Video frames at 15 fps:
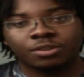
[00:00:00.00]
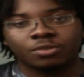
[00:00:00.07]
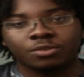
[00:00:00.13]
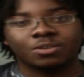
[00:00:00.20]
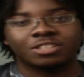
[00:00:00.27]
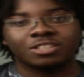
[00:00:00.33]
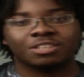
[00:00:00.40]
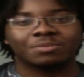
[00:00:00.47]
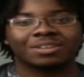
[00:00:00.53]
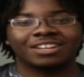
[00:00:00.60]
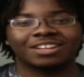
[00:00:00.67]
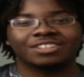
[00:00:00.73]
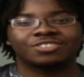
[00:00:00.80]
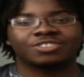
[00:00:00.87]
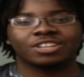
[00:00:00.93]
What's up
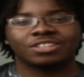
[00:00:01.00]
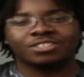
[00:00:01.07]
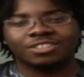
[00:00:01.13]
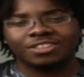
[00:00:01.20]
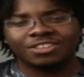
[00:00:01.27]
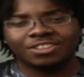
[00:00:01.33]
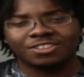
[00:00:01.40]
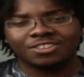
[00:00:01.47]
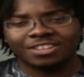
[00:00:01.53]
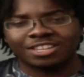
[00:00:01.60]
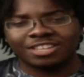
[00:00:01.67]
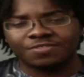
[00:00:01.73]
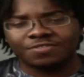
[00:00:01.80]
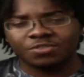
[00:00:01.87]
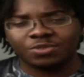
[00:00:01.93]
guys, JC here to
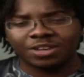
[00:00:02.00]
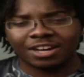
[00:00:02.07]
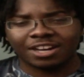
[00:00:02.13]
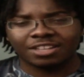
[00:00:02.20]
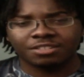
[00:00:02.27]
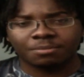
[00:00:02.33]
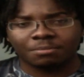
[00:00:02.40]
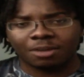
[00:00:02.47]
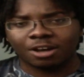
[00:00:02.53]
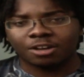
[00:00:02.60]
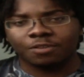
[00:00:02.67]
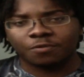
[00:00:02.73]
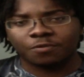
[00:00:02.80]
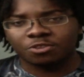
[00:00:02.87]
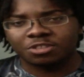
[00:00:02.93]
give you guys a
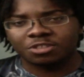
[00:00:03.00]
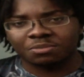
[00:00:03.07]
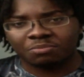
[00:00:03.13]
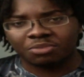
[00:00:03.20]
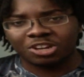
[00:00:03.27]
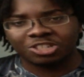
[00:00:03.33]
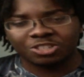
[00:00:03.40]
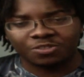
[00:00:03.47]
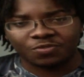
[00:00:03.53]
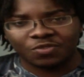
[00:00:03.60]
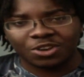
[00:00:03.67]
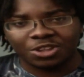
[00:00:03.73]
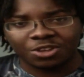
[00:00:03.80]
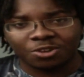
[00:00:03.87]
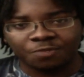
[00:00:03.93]
manga first impressions
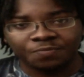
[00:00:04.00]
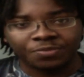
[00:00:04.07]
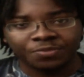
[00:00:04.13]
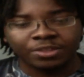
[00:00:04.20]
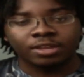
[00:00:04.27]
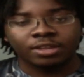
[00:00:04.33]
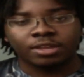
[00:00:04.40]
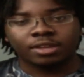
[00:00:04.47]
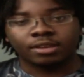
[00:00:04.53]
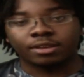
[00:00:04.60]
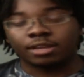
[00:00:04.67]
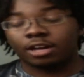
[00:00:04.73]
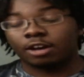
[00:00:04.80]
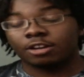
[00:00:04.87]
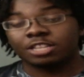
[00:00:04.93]
video.
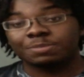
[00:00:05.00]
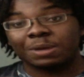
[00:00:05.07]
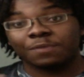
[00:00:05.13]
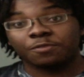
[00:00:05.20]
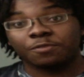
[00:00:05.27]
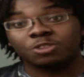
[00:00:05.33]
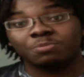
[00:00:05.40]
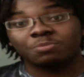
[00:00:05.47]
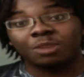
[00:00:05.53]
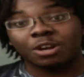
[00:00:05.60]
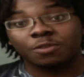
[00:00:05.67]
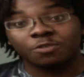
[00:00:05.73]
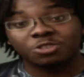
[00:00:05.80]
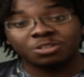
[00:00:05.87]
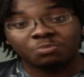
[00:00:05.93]
Now this is my first manga
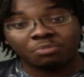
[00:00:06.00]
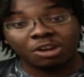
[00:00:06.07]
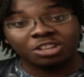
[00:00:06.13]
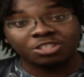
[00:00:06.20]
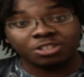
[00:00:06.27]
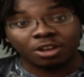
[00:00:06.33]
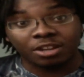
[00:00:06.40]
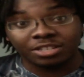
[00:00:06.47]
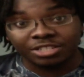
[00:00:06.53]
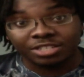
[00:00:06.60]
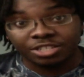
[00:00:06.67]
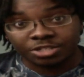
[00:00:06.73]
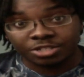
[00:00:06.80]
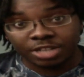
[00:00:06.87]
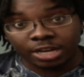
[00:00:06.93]
first impression on
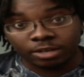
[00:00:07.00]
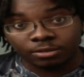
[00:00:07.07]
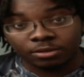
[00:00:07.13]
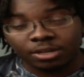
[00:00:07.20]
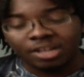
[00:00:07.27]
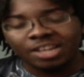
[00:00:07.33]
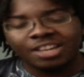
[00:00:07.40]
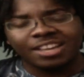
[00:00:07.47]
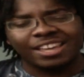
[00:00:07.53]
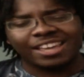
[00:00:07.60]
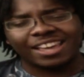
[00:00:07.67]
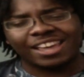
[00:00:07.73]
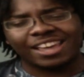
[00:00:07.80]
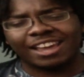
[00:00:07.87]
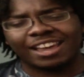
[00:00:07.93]
this channel,
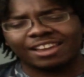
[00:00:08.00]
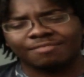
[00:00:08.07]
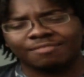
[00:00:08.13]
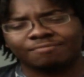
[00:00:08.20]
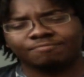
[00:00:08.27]
and